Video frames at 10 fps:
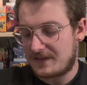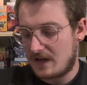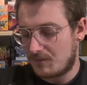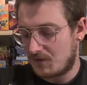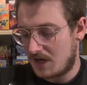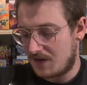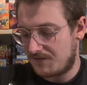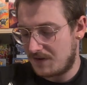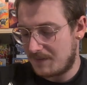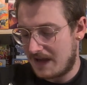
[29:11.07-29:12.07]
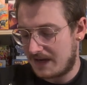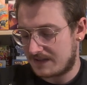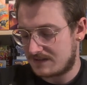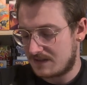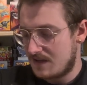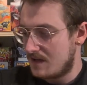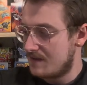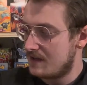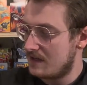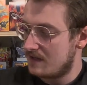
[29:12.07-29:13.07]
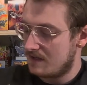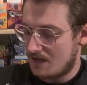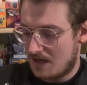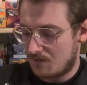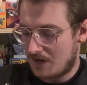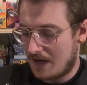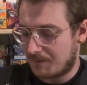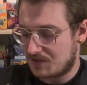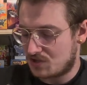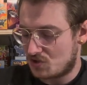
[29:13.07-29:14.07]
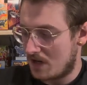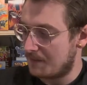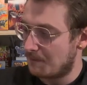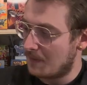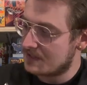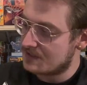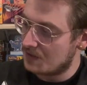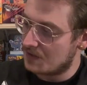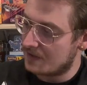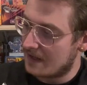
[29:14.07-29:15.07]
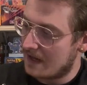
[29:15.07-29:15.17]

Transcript: the Umbreon V max, the uh, Rapid Strike Mustard,